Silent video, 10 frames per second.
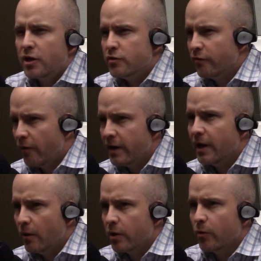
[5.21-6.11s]
you find
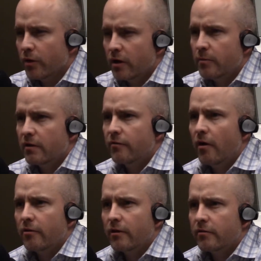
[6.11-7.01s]
out you were going to be a
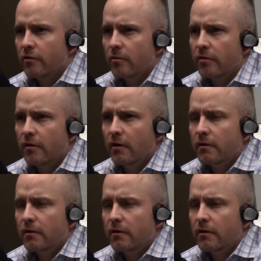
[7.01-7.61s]
father? Let's start with that.